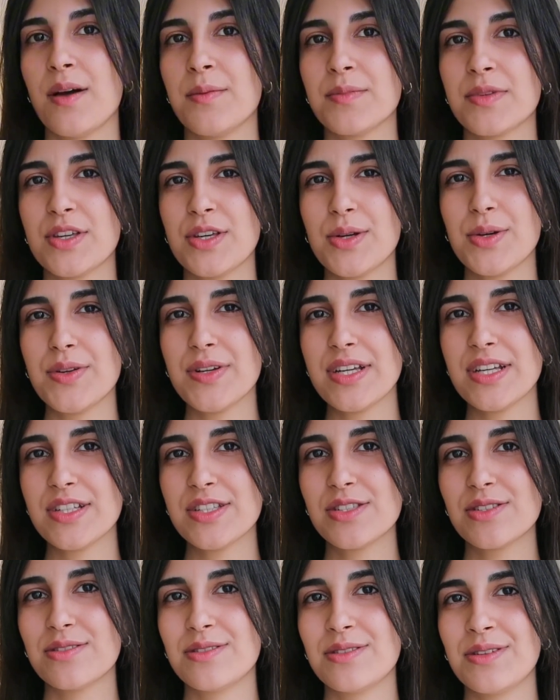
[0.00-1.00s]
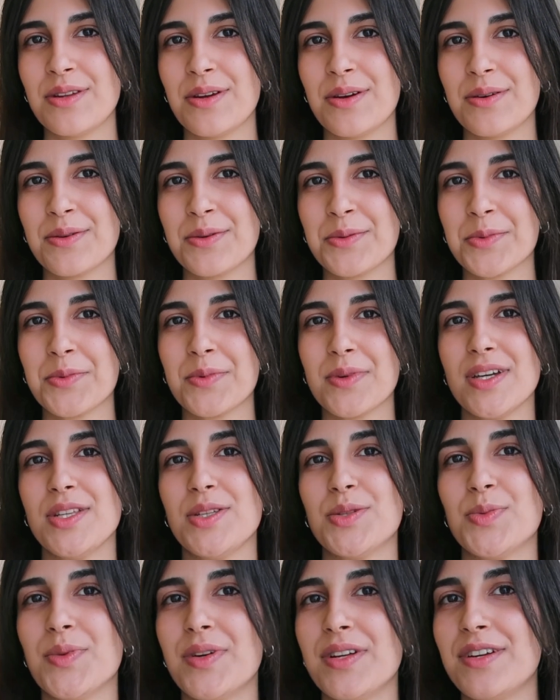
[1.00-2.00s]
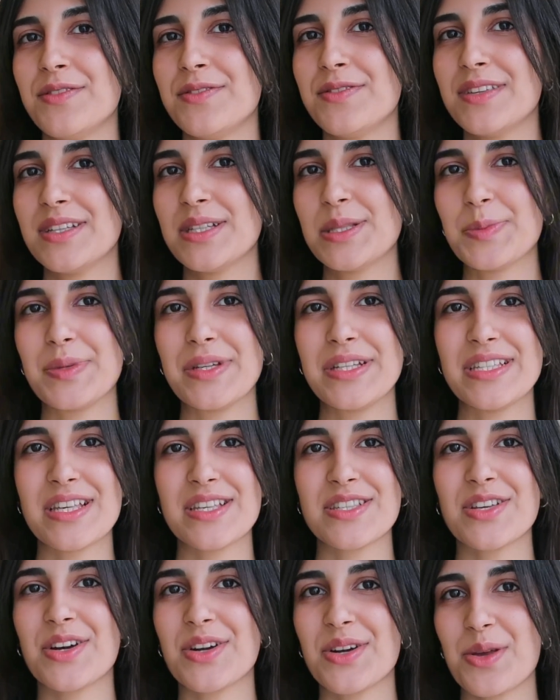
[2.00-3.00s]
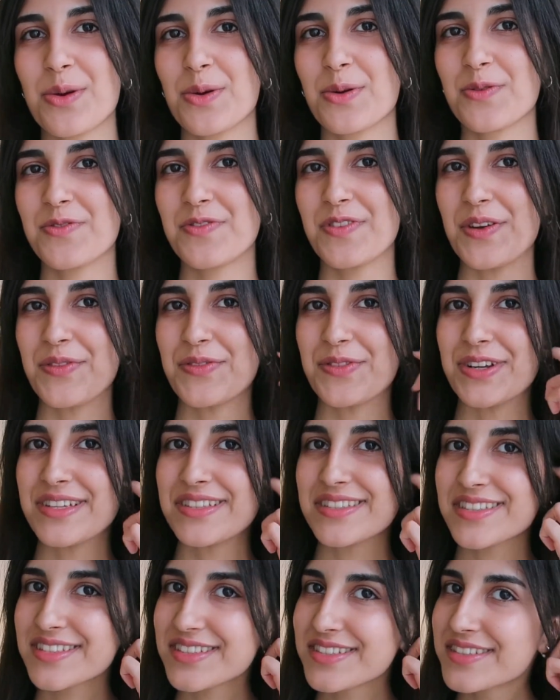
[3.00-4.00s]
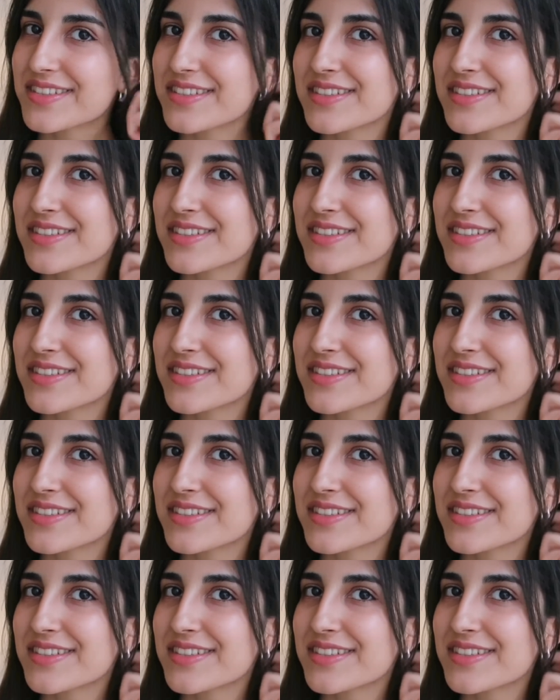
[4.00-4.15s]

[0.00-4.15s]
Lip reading: I'm curious to know which one of these pieces are your favorites.